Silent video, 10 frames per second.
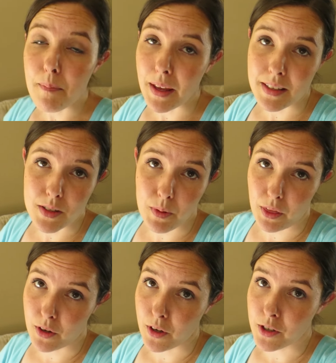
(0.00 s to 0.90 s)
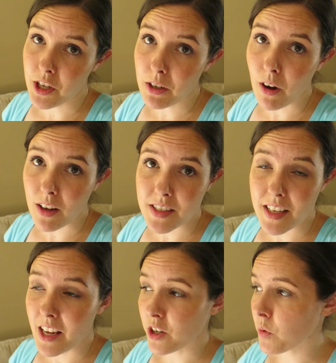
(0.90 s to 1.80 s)
amazed with her
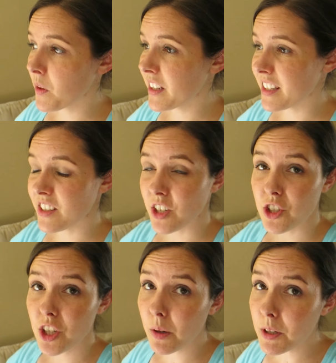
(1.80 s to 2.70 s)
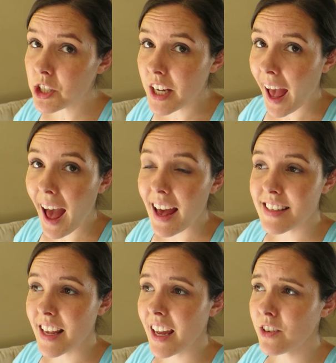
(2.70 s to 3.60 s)
generosity and her willingness to share what she
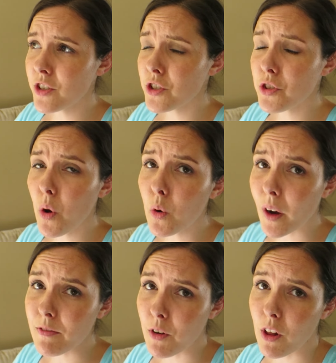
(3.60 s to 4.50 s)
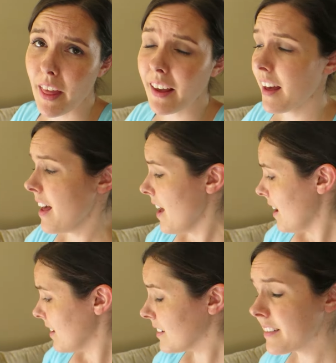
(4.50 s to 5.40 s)
has, and just so grateful. Like,
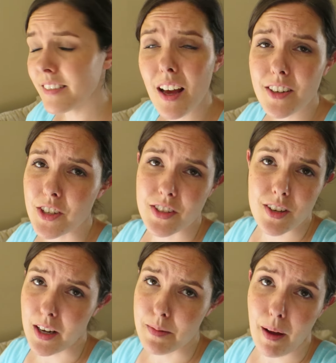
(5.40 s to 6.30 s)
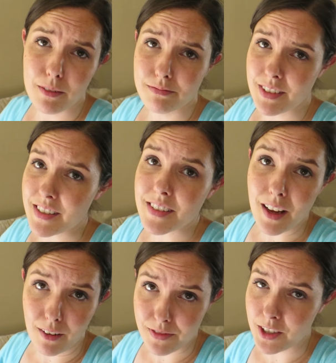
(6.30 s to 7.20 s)
not just talking about the
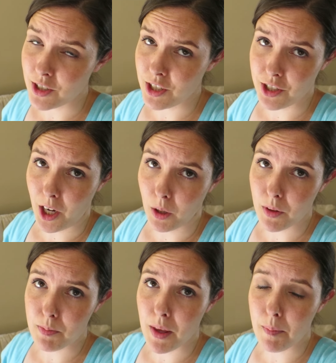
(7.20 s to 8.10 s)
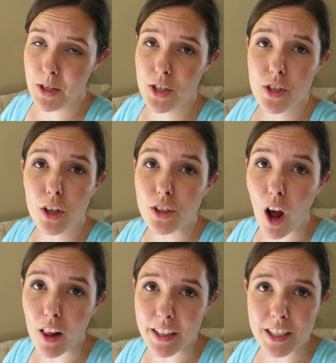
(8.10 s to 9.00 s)
stuff that she's sharing with me, but just her
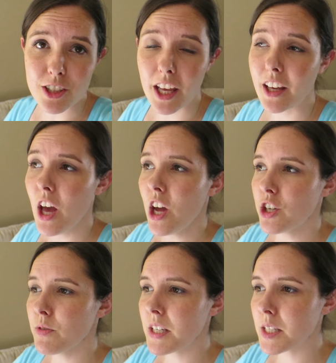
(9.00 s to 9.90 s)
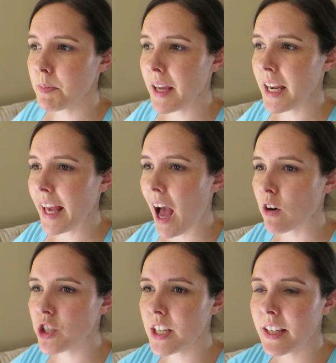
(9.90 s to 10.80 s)
knowledge. Like, she was explaining
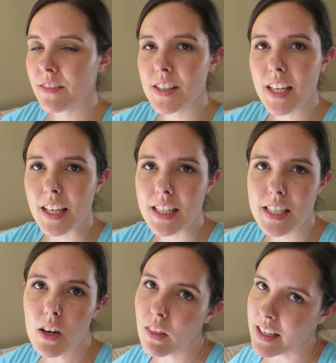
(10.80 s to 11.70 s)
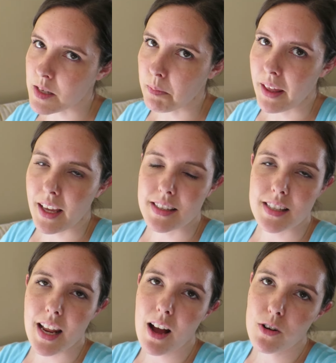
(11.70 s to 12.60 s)
how she gives the kids their lesson
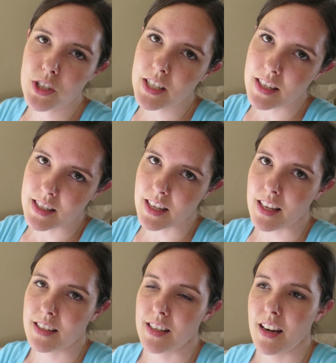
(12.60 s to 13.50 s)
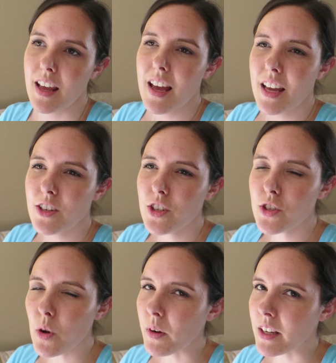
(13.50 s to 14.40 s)
plans and how she does this, and it's
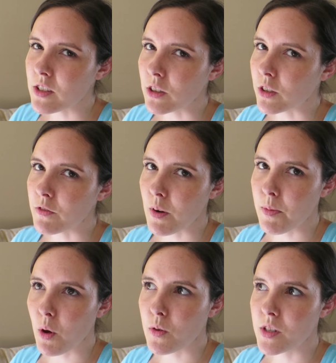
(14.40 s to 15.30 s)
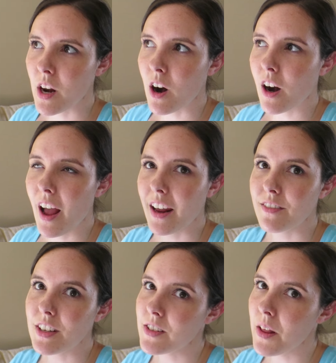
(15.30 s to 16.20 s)
just so nice to learn from those that are ahead
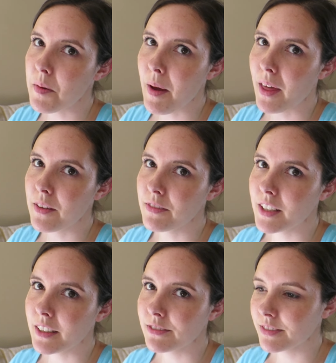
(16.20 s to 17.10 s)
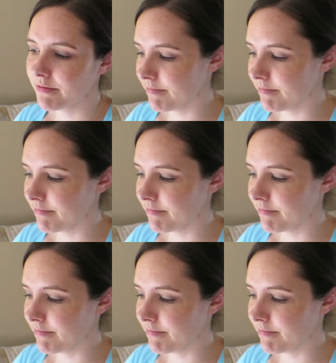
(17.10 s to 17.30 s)
of us on the path of life.